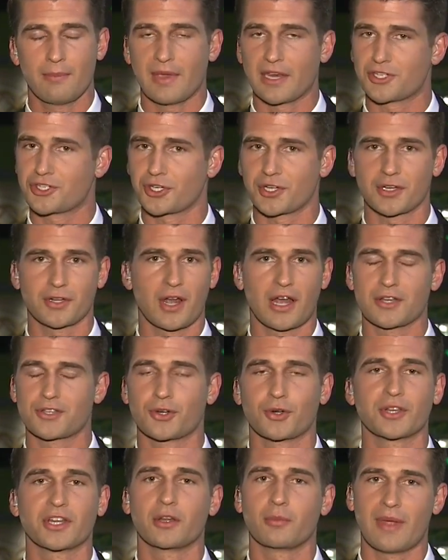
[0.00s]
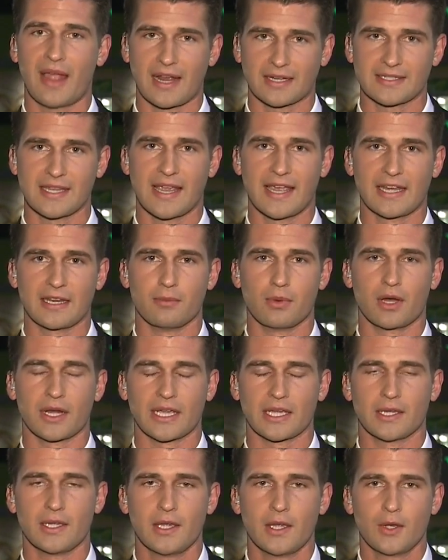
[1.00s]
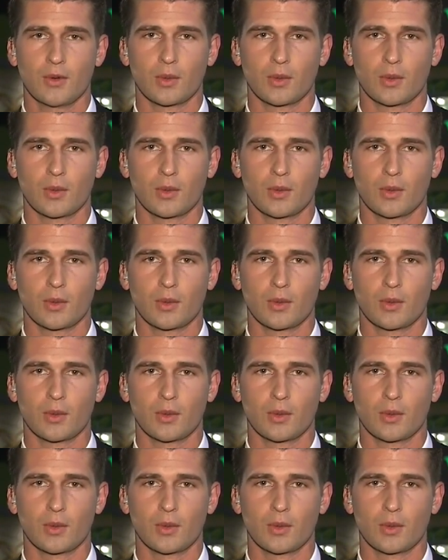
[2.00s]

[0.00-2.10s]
Make sure you're not turning your back to anybody.